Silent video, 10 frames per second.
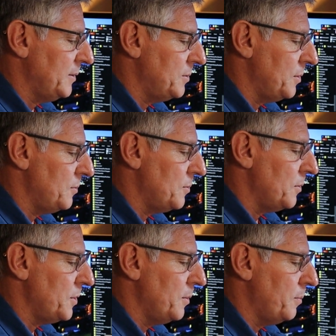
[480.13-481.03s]
as
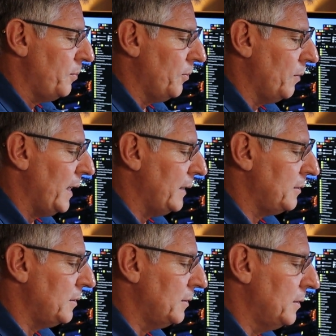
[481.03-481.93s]
usual, you pull out
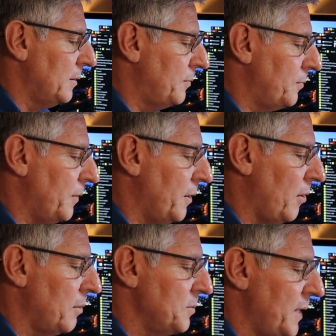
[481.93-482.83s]
the front
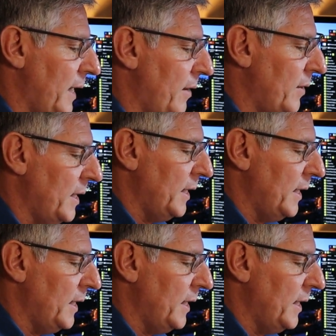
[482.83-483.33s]
arms out,